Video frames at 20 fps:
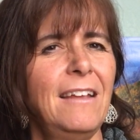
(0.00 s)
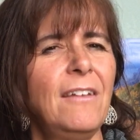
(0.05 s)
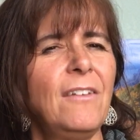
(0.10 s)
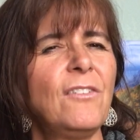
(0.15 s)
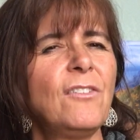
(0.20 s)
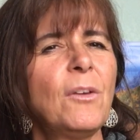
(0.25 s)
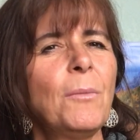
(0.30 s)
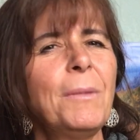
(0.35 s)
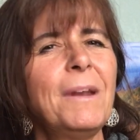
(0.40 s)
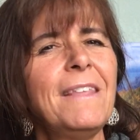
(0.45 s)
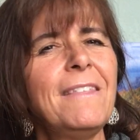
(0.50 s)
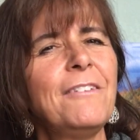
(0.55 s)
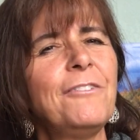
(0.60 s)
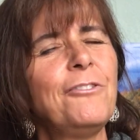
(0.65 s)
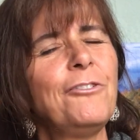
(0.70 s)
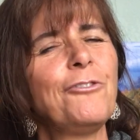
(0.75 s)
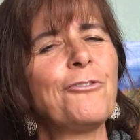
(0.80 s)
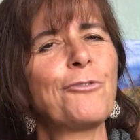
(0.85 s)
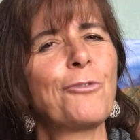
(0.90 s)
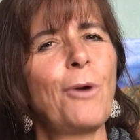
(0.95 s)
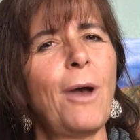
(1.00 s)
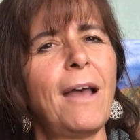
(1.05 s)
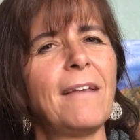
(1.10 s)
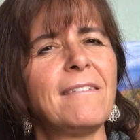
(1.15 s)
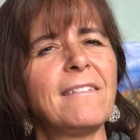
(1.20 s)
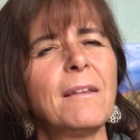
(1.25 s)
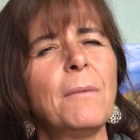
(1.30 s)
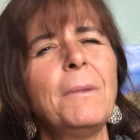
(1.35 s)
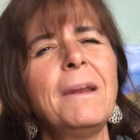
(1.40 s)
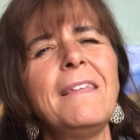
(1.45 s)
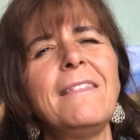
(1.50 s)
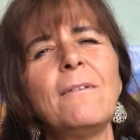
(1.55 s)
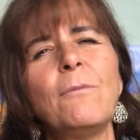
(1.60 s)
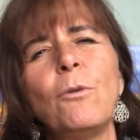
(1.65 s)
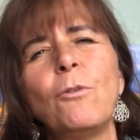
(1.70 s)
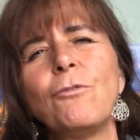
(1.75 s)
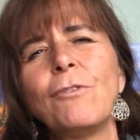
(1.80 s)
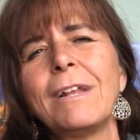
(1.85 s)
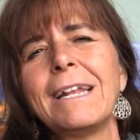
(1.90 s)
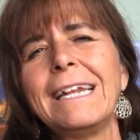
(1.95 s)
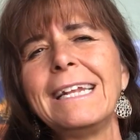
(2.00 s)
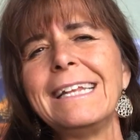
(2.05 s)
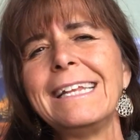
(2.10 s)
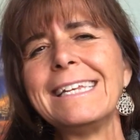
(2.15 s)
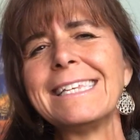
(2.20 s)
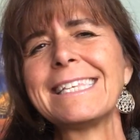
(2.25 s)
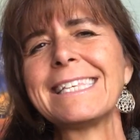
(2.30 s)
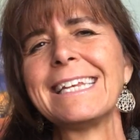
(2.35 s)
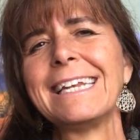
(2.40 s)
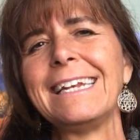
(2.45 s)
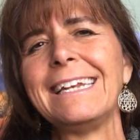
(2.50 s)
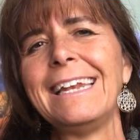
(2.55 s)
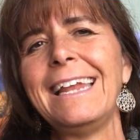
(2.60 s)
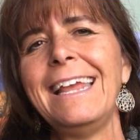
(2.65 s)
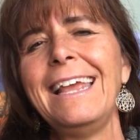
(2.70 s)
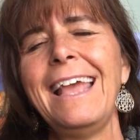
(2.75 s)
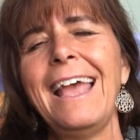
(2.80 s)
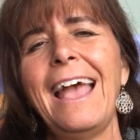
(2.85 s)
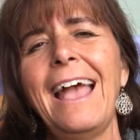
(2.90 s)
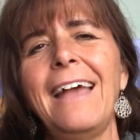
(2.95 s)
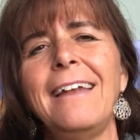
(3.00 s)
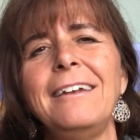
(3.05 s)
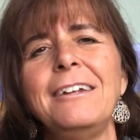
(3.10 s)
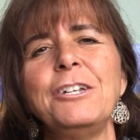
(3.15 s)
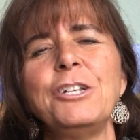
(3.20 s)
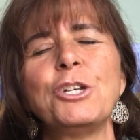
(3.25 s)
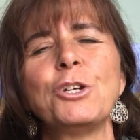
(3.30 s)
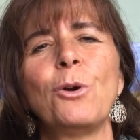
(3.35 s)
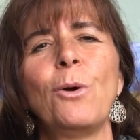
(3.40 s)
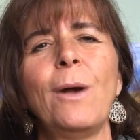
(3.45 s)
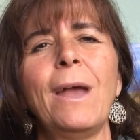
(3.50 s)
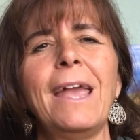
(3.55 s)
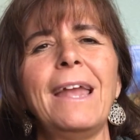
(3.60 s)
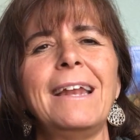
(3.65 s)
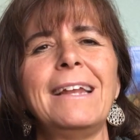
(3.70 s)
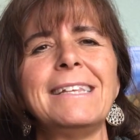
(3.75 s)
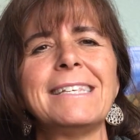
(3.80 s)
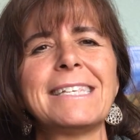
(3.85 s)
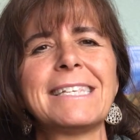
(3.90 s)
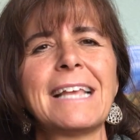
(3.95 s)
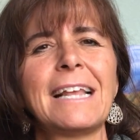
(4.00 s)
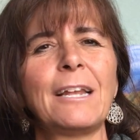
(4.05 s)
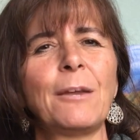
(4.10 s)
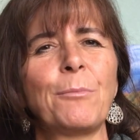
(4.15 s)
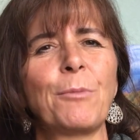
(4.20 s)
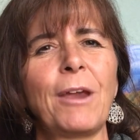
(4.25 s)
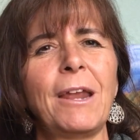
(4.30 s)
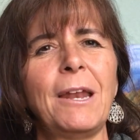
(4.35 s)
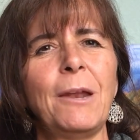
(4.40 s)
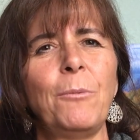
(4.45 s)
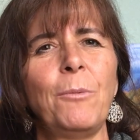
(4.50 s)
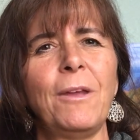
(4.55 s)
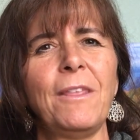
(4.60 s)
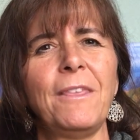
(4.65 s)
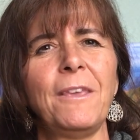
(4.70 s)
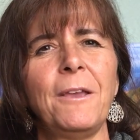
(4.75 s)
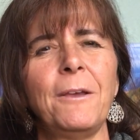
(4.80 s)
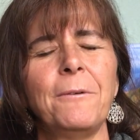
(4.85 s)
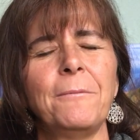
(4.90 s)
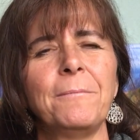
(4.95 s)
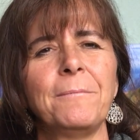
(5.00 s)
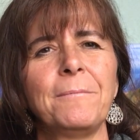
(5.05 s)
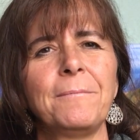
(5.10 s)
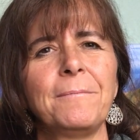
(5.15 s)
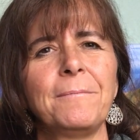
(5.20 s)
Somebody that you trust, somebody that will really listen and enjoy it and celebrate it with you.